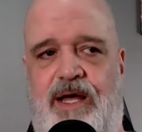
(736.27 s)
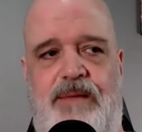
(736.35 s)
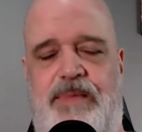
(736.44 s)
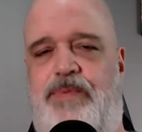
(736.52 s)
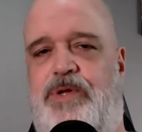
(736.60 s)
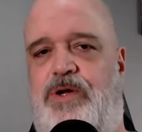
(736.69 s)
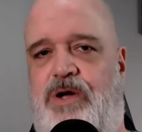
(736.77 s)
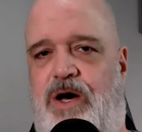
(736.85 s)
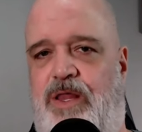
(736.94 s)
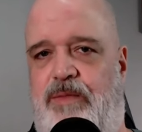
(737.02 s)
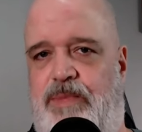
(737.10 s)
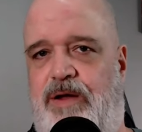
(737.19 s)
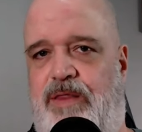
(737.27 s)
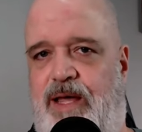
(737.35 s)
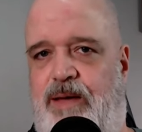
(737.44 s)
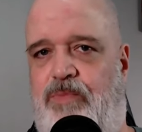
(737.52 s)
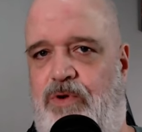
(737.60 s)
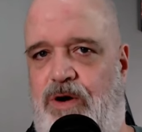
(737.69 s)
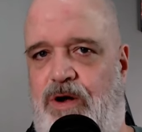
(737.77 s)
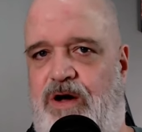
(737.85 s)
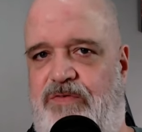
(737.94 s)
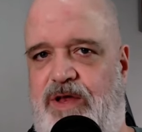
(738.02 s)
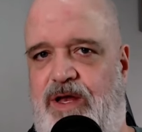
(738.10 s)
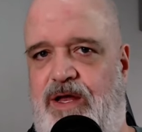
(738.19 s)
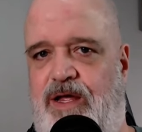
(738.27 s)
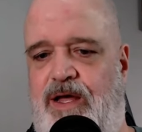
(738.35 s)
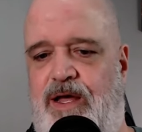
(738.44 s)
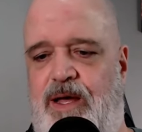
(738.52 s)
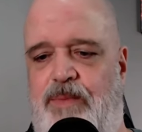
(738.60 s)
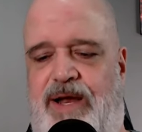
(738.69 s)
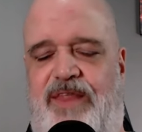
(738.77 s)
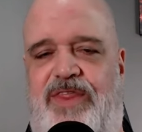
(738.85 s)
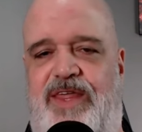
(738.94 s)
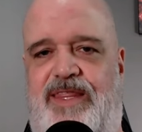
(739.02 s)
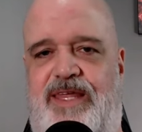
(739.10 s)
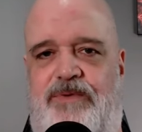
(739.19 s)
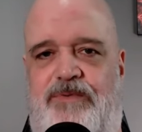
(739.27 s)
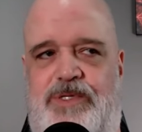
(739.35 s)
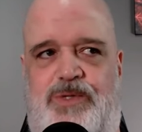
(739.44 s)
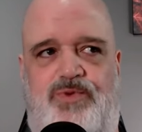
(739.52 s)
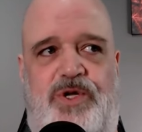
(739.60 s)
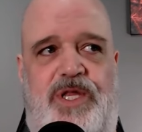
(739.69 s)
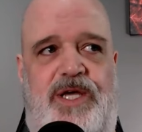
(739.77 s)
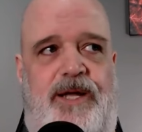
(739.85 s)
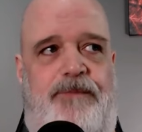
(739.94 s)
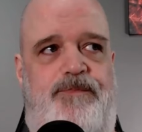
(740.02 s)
people don't call them out on that more often. But I think that it was really